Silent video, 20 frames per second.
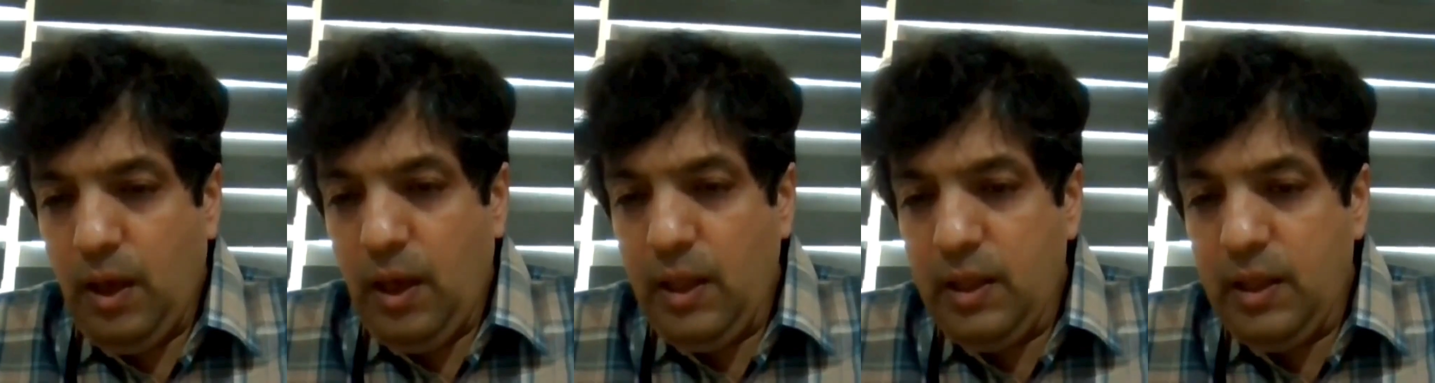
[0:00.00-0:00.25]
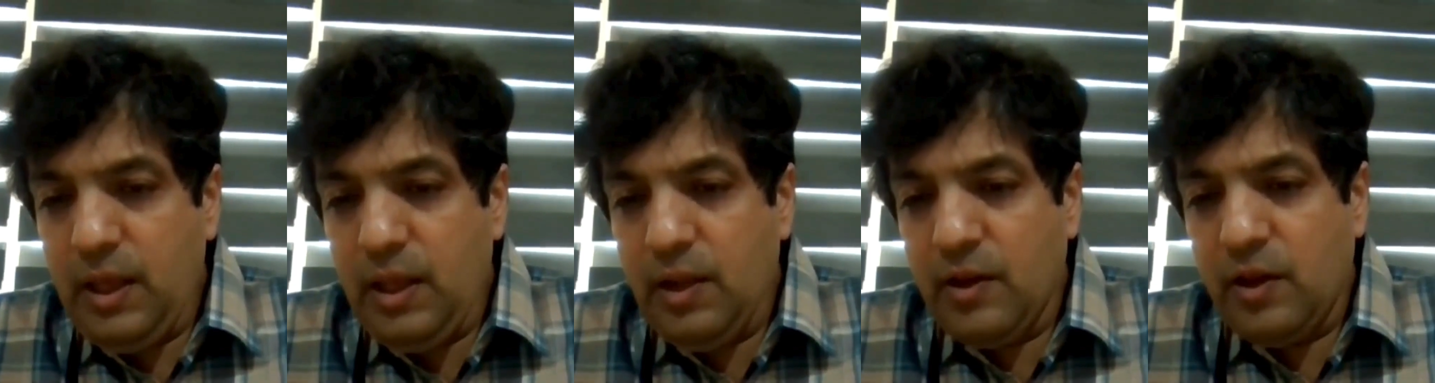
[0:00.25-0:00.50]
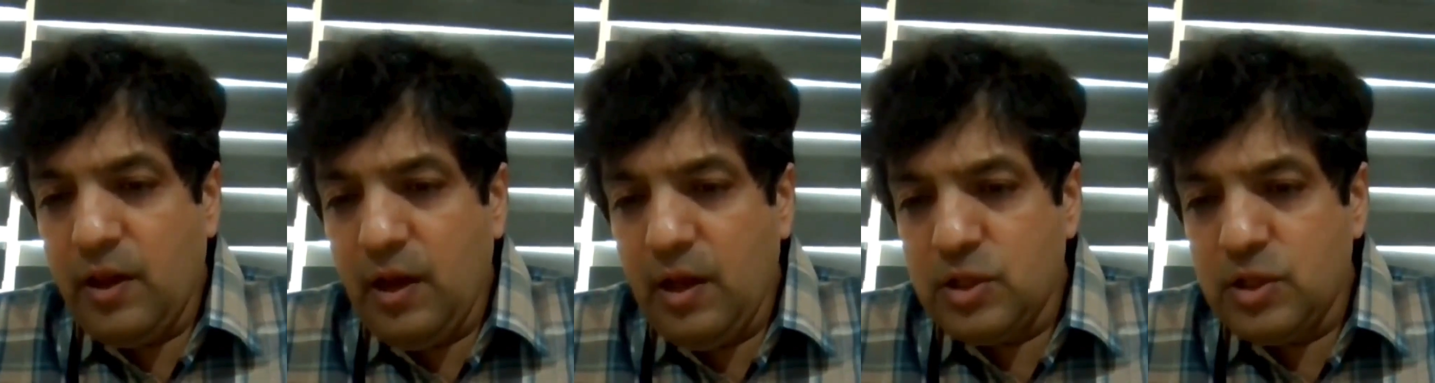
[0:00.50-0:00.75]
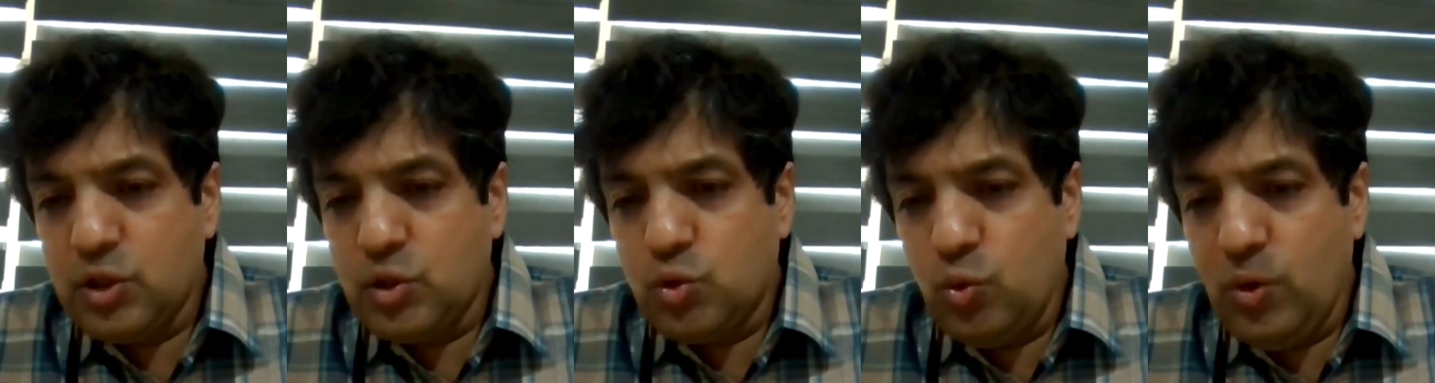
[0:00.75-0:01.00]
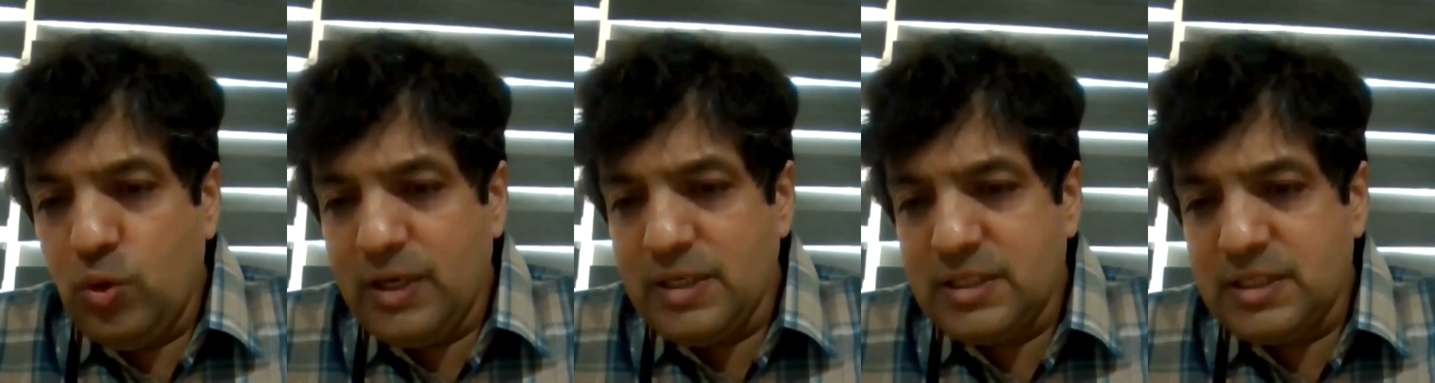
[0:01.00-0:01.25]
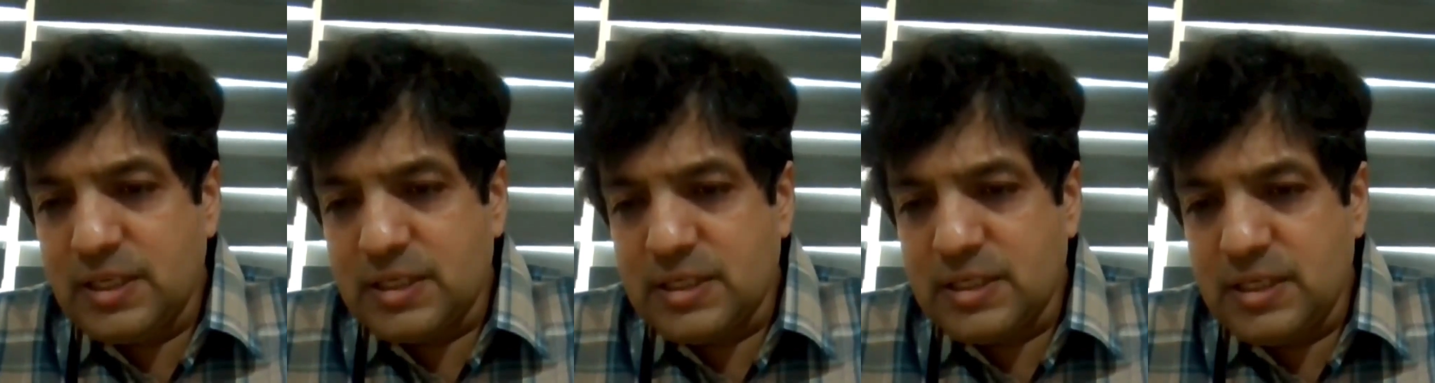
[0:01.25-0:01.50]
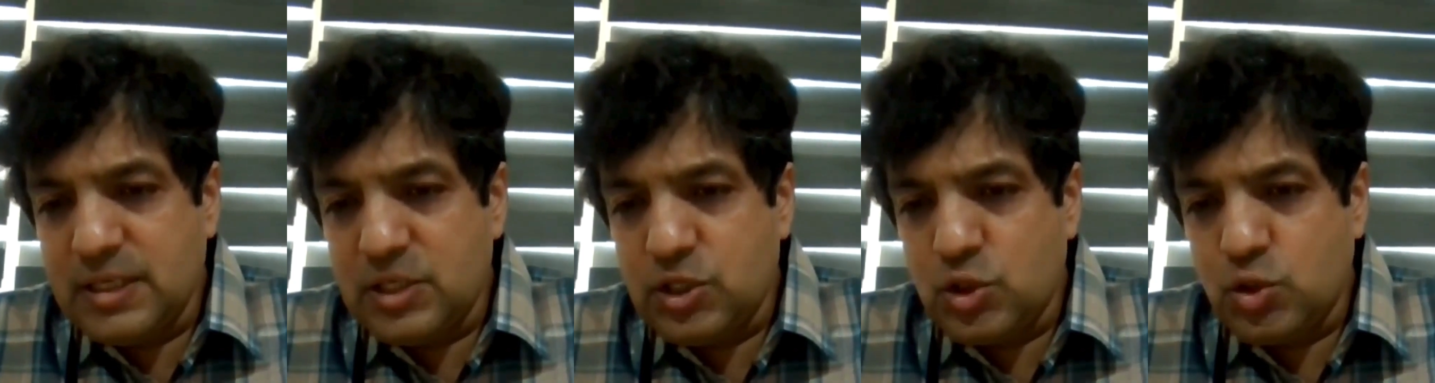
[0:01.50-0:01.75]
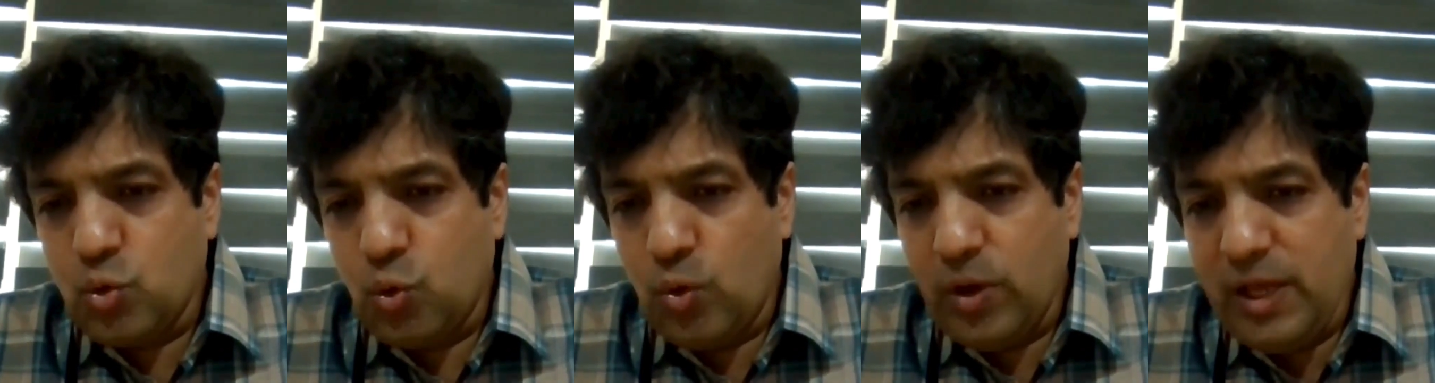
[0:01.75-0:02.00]
Any real student success
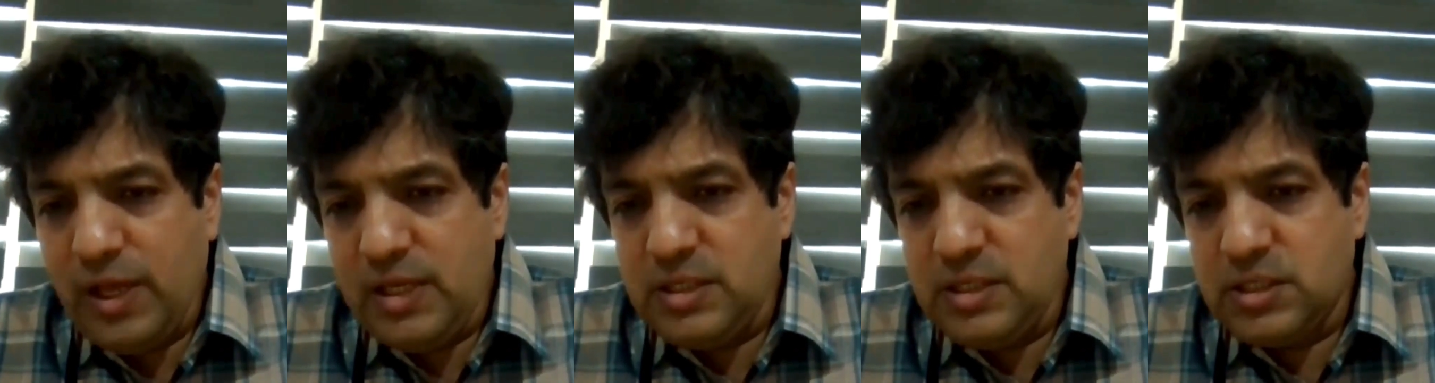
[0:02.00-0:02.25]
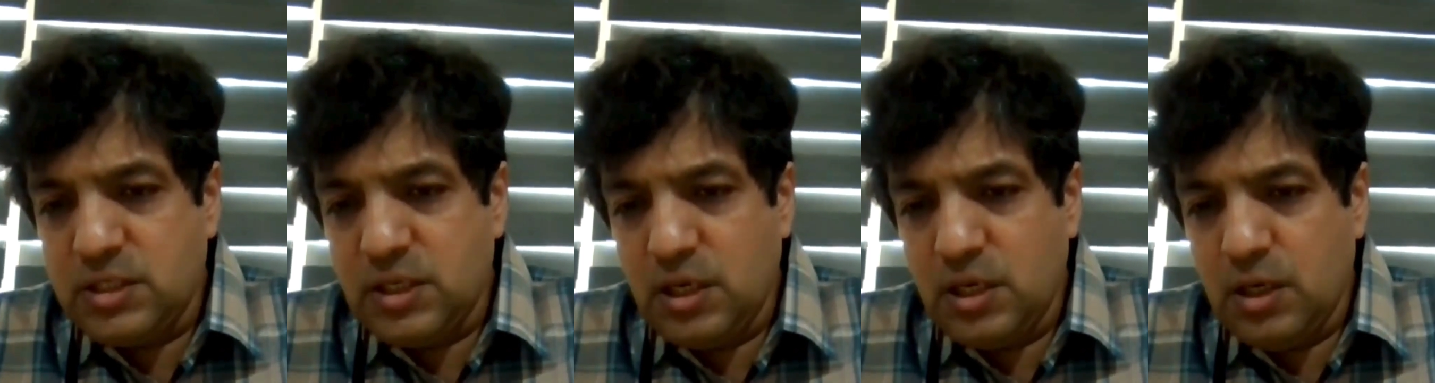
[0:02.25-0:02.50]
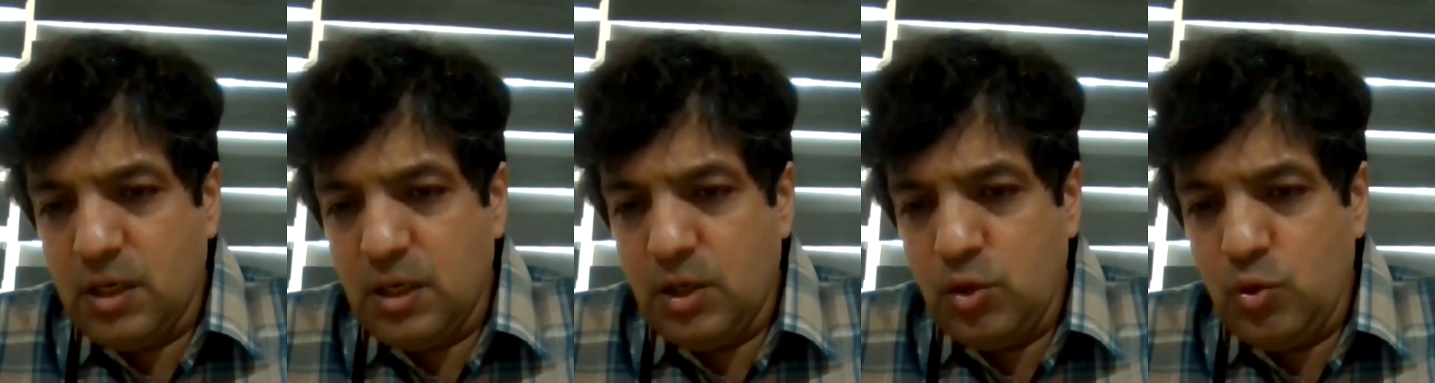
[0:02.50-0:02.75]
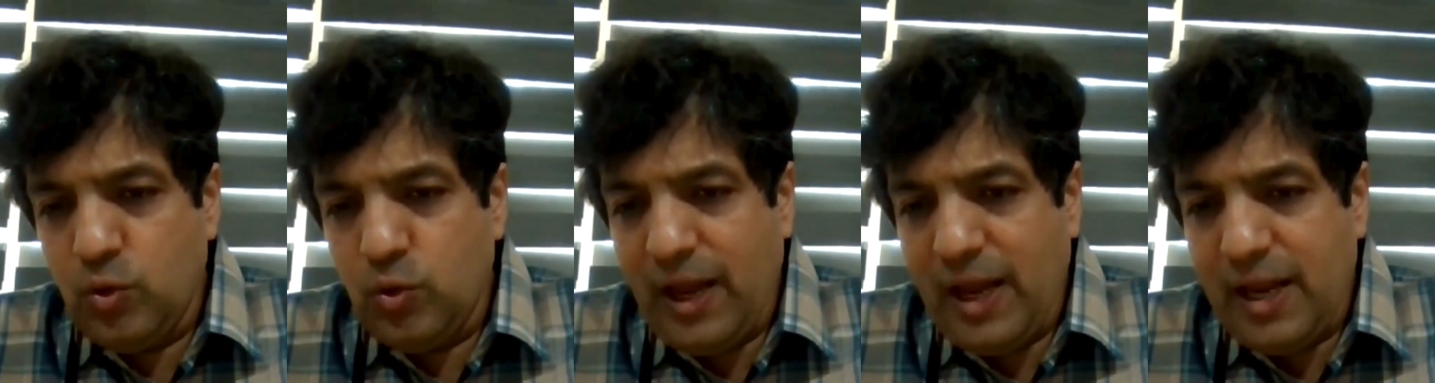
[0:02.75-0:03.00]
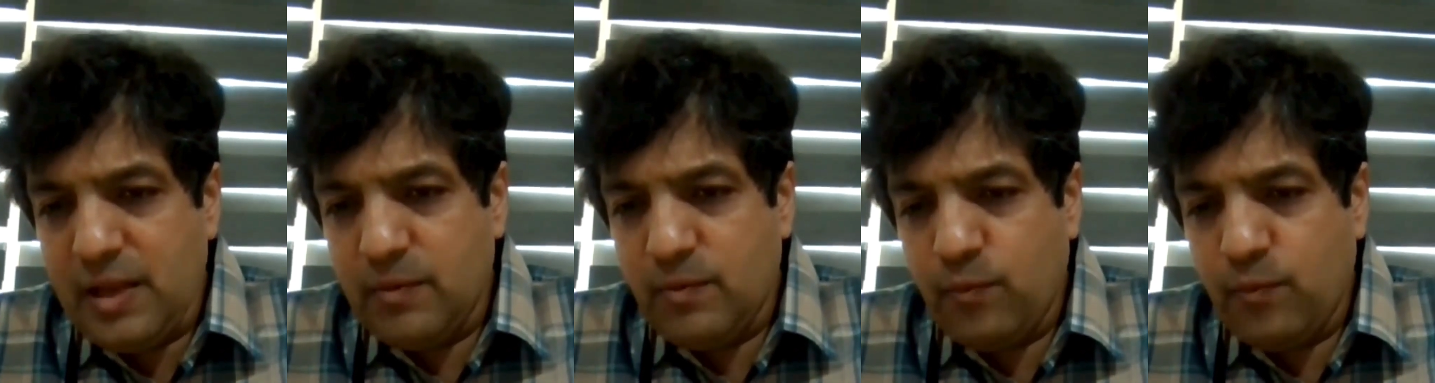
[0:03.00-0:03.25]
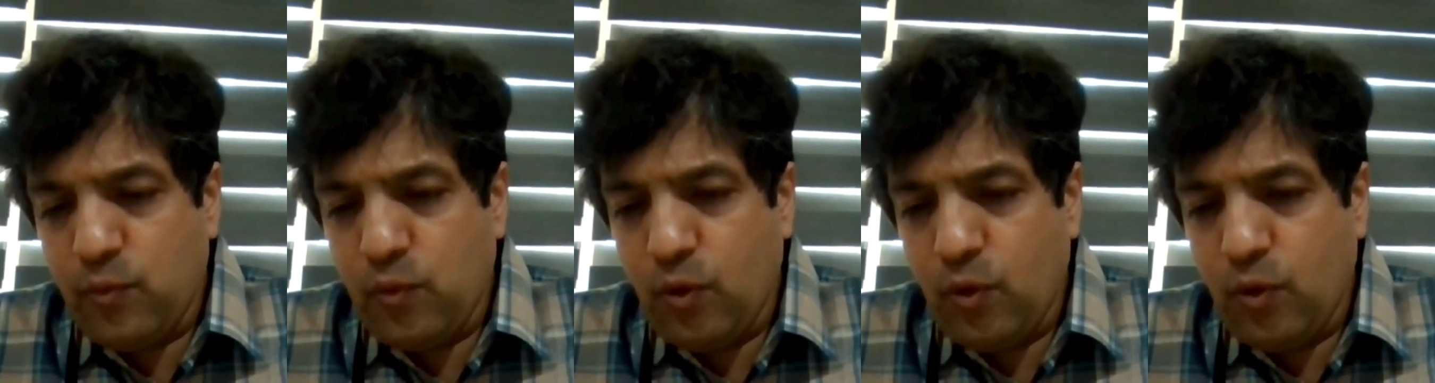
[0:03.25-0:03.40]
stories you get